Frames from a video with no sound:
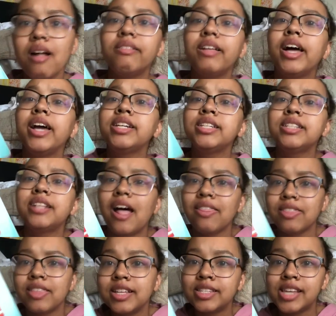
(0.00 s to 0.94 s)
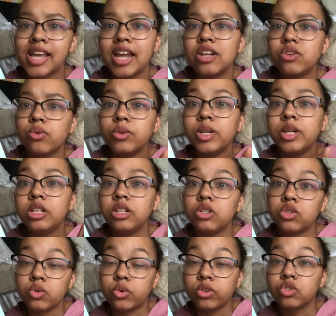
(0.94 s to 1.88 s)
liked that this handled eating
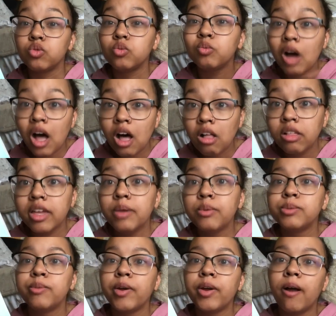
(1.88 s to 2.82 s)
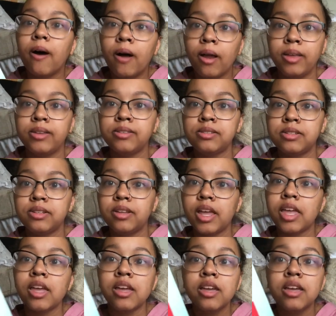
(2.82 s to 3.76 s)
disorders well. It was very honest,
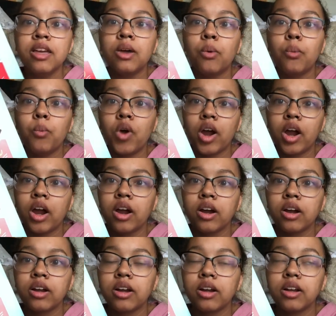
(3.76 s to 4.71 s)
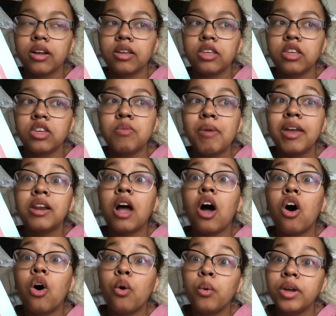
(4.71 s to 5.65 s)
like where you may
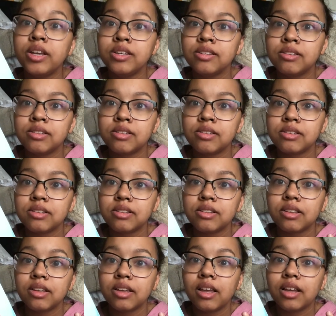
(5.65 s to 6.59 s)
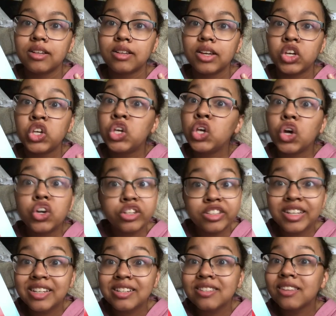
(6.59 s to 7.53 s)
not always cure
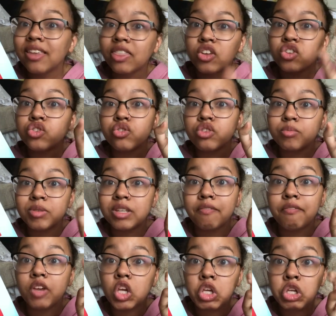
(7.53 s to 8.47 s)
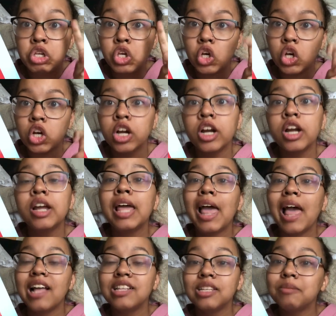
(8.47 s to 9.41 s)
this, like there's no specific cure,
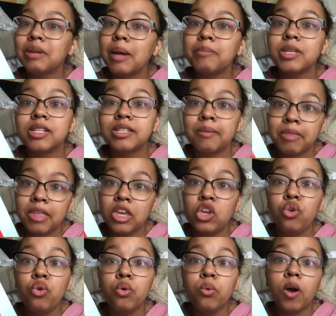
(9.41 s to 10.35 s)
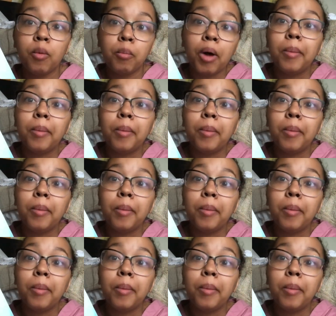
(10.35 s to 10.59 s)
and sometimes it's something you are